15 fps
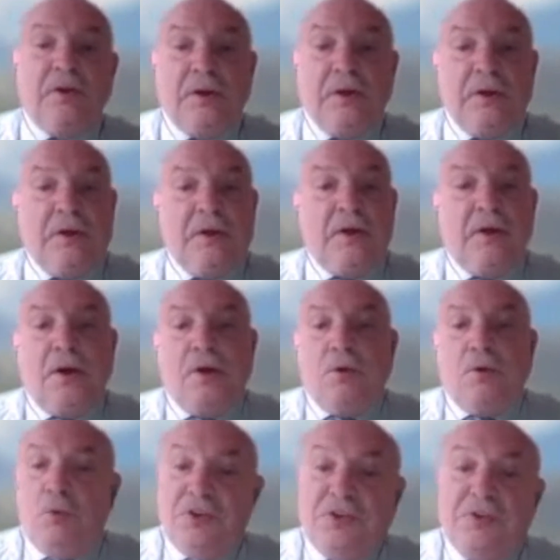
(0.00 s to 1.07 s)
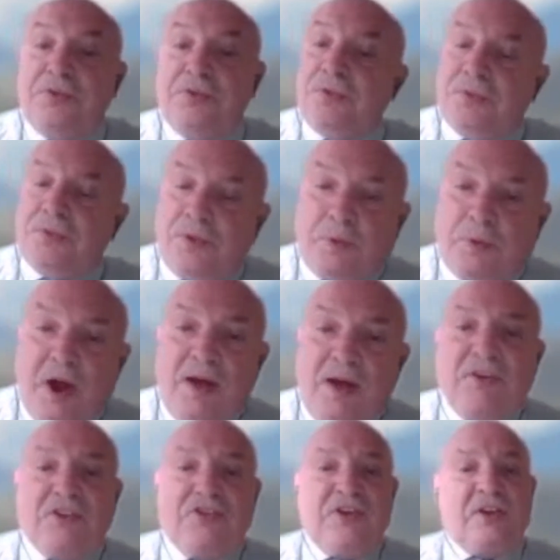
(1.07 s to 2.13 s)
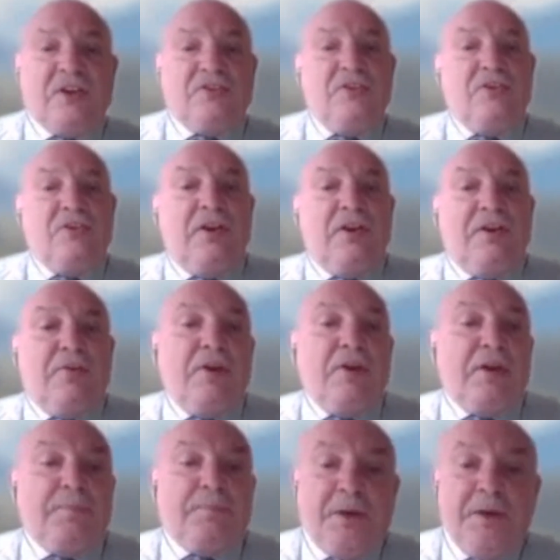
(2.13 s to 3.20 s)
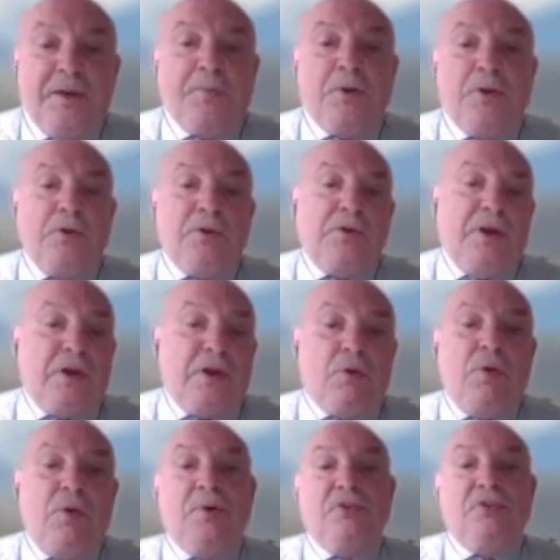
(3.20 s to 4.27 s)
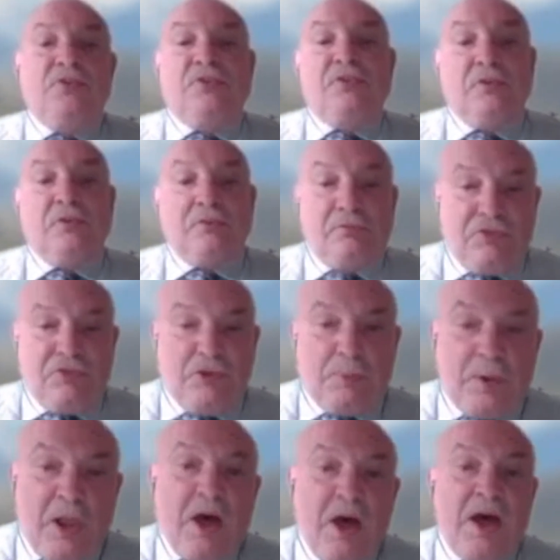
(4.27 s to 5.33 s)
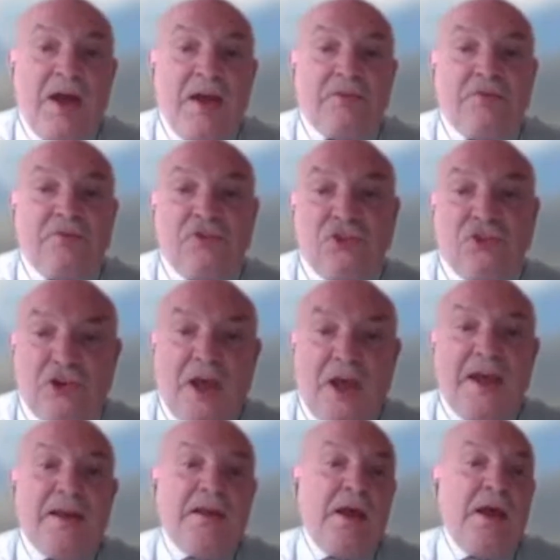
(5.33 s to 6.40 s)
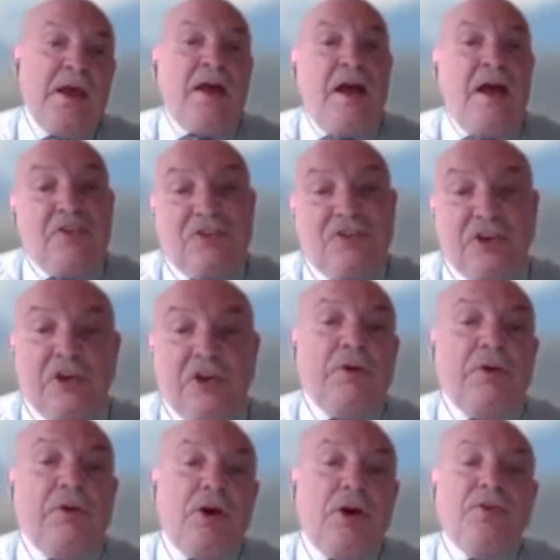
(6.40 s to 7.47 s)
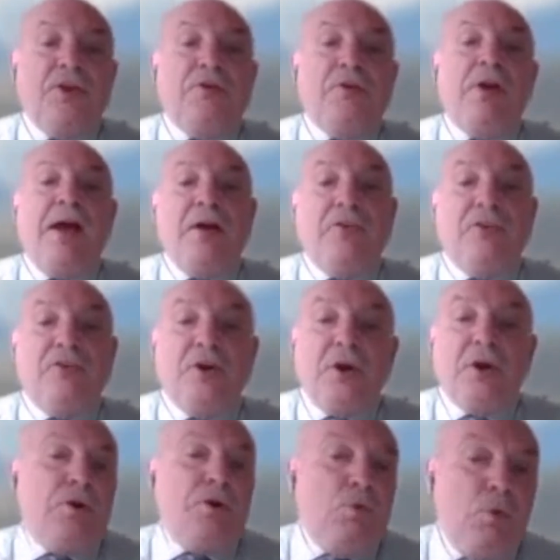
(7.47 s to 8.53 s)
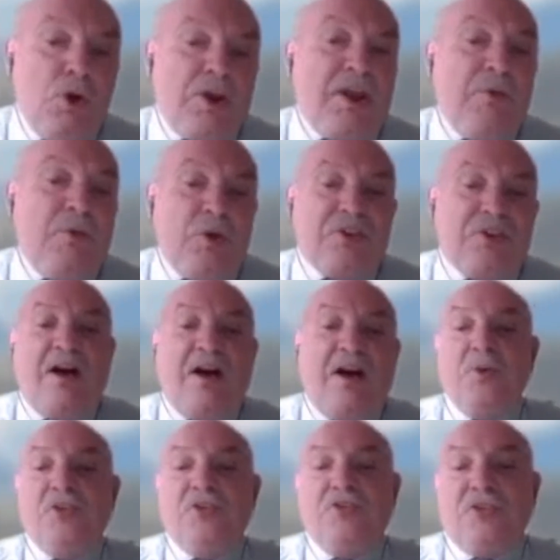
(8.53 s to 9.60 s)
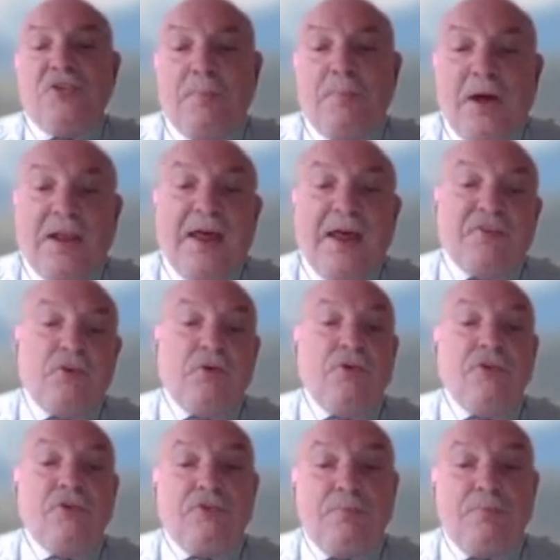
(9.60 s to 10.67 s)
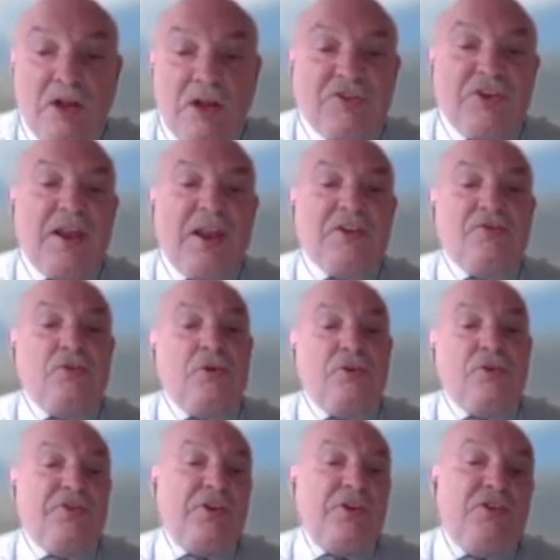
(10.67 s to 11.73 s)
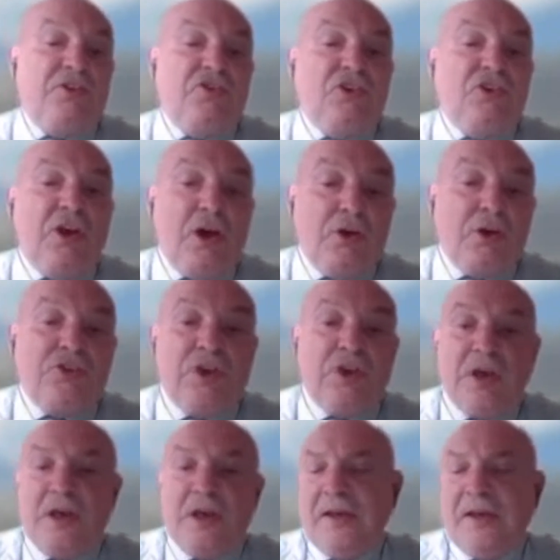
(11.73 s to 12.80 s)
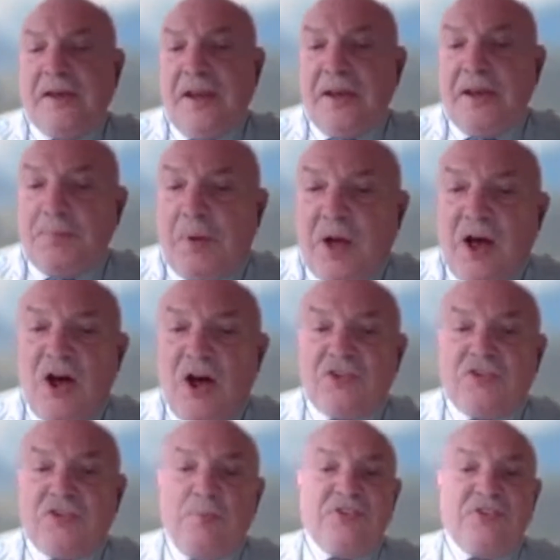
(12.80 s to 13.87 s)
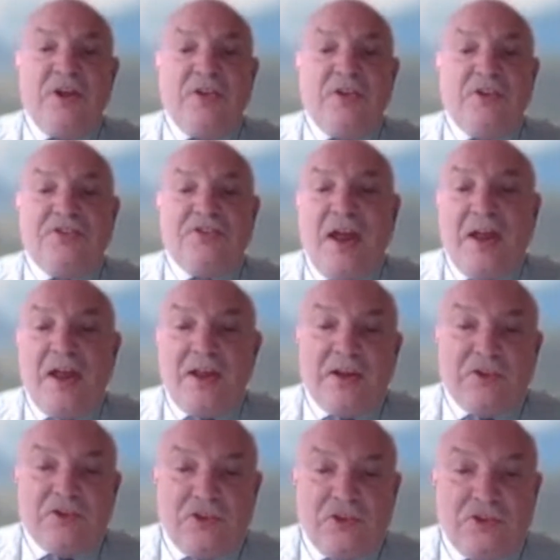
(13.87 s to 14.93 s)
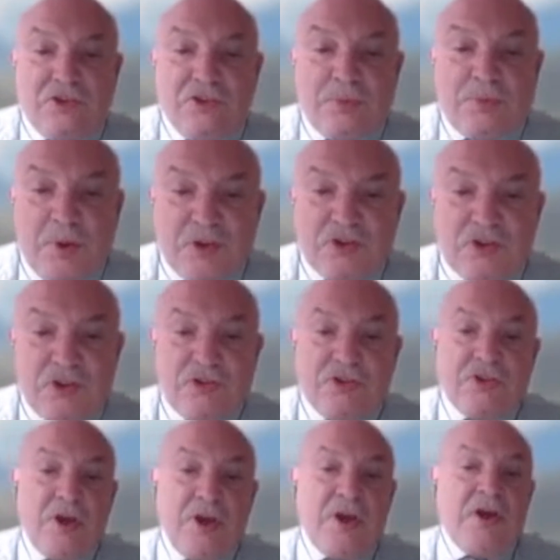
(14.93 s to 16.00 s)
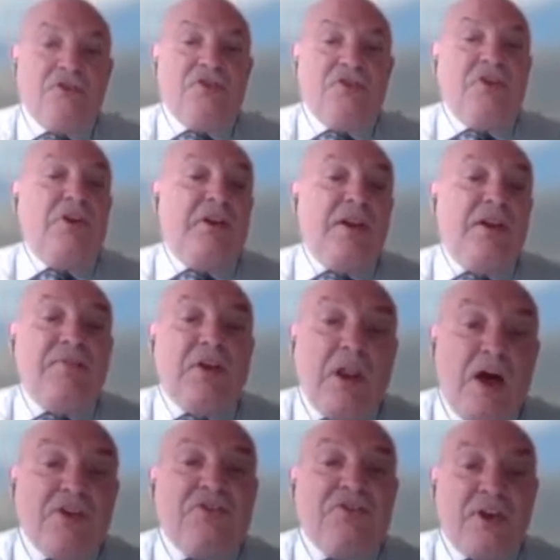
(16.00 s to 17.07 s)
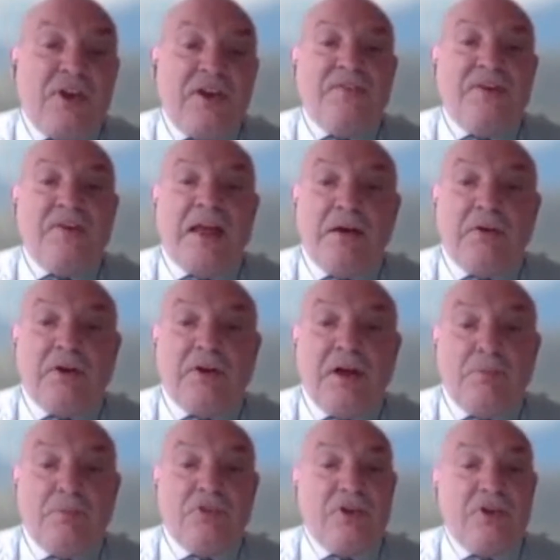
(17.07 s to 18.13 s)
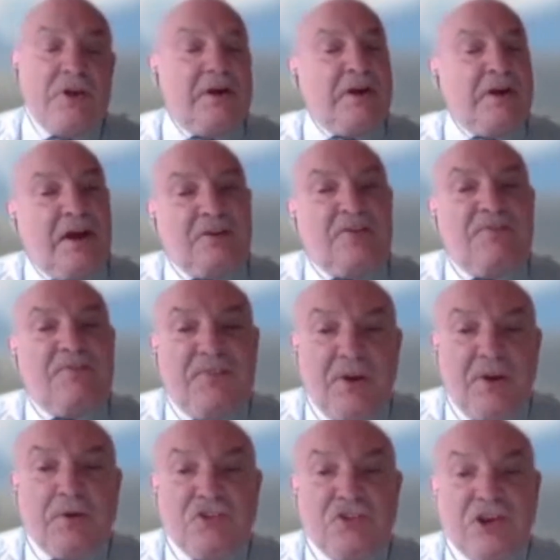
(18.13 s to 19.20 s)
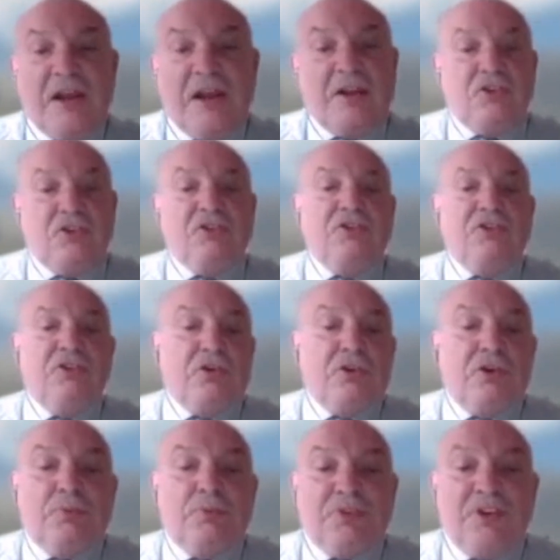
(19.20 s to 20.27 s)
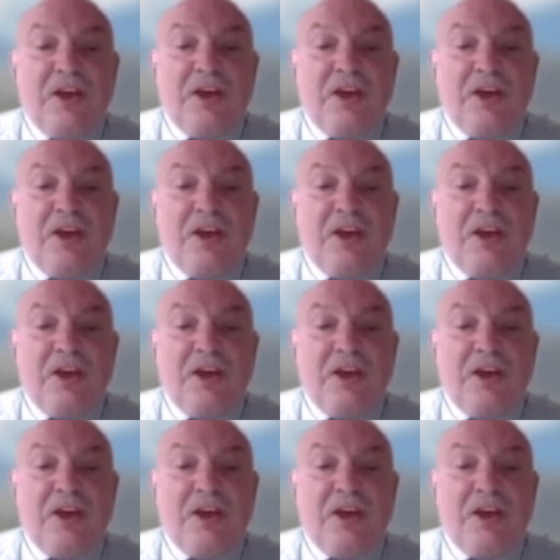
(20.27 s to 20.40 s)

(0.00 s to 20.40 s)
with the private sector delivering people, equipment, supply chain, and security on the ground, working with governments and bilaterals, multilaterals, and NGOs, getting past misunderstandings and suspicions to deliver life-saving outcomes under very challenging circumstances.